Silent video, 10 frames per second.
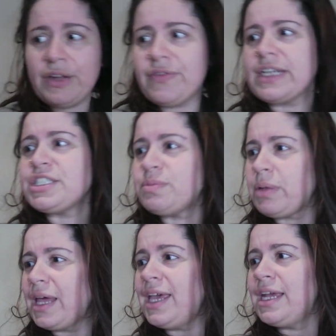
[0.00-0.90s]
of
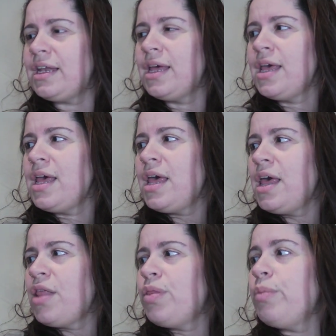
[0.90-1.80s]
explain
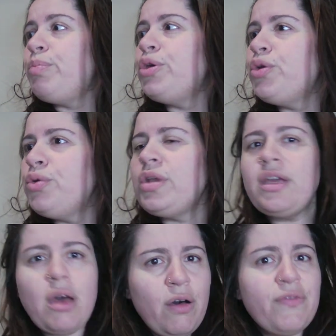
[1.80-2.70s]
the
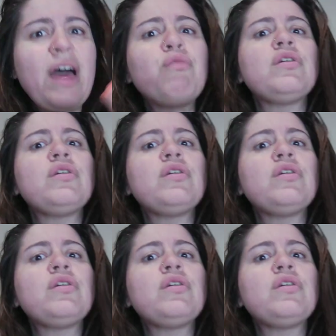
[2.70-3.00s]
beauty of that